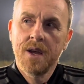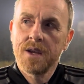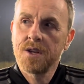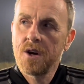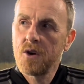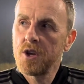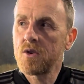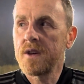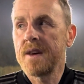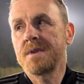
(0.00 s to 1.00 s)
you know, you
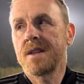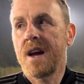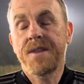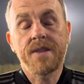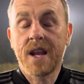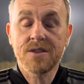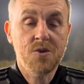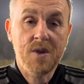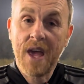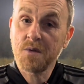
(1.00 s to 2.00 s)
look at them today. I think the last
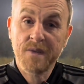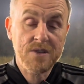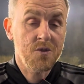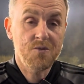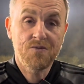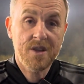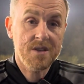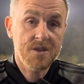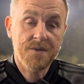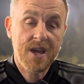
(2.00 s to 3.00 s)
2 games we've had 2
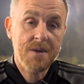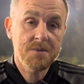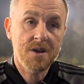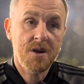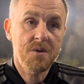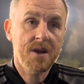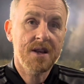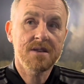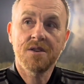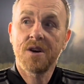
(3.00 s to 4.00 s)
really tough games, you know,
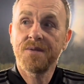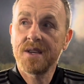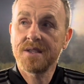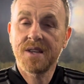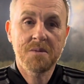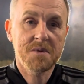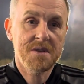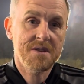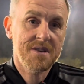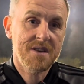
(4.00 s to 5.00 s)
against the North East teams,
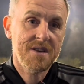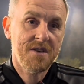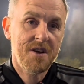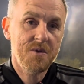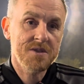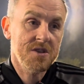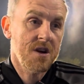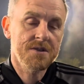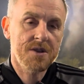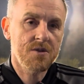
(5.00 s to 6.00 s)
and they're always
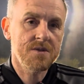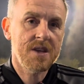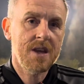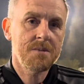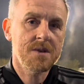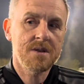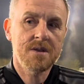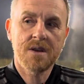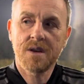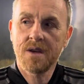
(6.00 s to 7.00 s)
notoriously good teams.
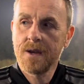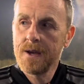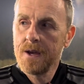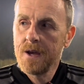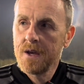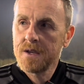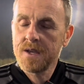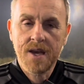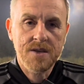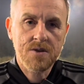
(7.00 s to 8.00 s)
And
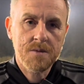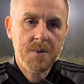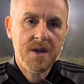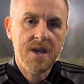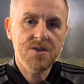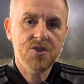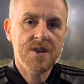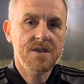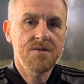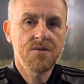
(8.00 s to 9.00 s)
yeah, it's going to be an
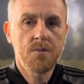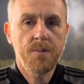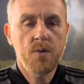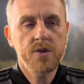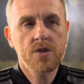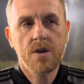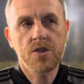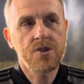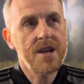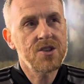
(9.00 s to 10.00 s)
interesting run, but we just got
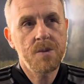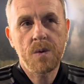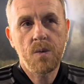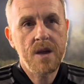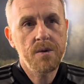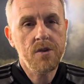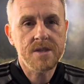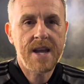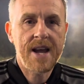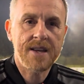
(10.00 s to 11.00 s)
to try and chip away. We've
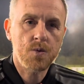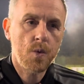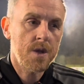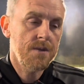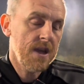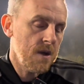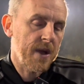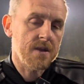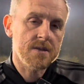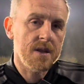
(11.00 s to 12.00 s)
got targets we want to hit, and
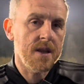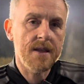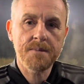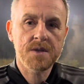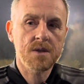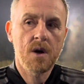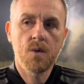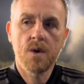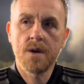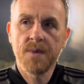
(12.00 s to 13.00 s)
we can still hit them.
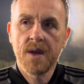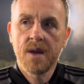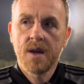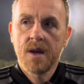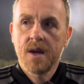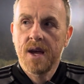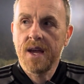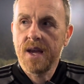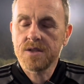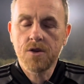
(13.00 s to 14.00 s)
So
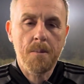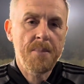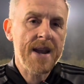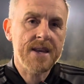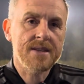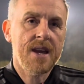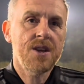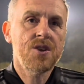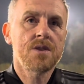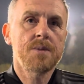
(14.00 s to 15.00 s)
it's not panic
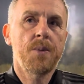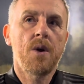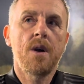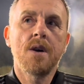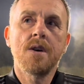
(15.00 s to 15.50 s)
stations, but